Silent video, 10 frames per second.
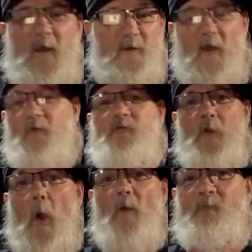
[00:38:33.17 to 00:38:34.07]

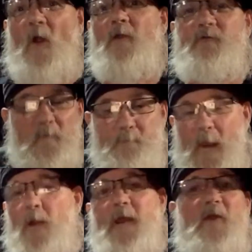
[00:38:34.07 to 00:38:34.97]
storefronts and
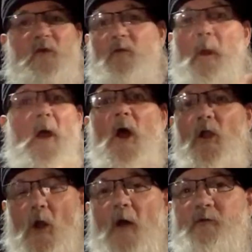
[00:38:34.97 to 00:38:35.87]
buildings and
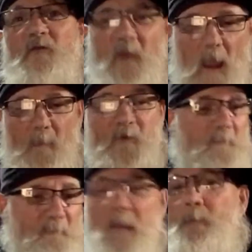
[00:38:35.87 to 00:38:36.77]
causing damage
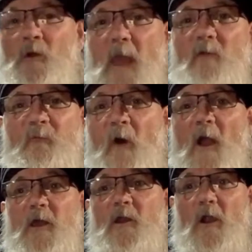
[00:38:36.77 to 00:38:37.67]
and people getting
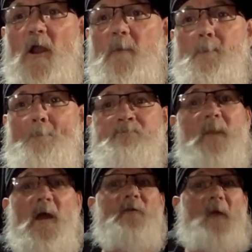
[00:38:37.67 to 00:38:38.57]
fucking hurt,
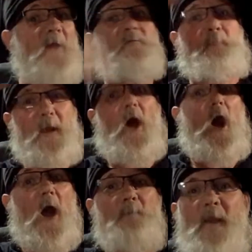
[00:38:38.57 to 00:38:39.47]
that's
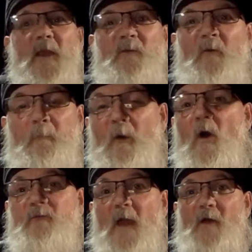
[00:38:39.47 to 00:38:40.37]
beyond peaceful
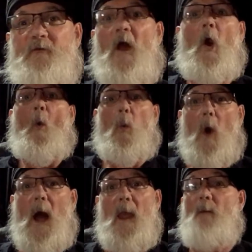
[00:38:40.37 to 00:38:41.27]
protest.
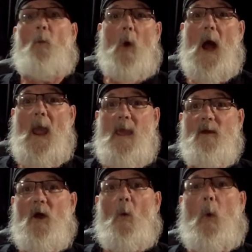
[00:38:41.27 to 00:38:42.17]
Why? And why?
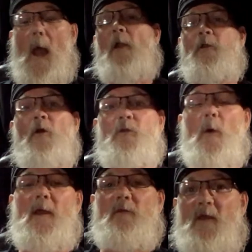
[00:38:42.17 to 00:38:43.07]
Why are you
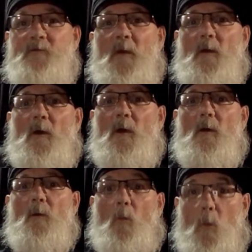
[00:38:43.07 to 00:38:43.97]
doing this?
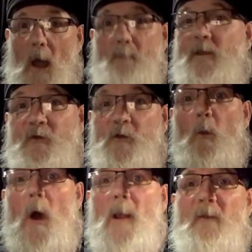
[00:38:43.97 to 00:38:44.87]
Why? Because you
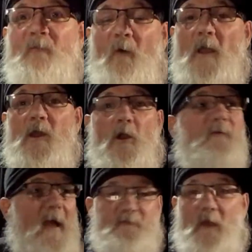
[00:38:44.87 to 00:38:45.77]
want to be fucking hurt?
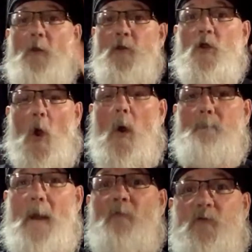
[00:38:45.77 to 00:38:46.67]
That's how you go
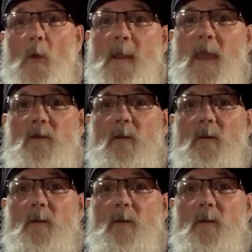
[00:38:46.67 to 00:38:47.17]
about doing it?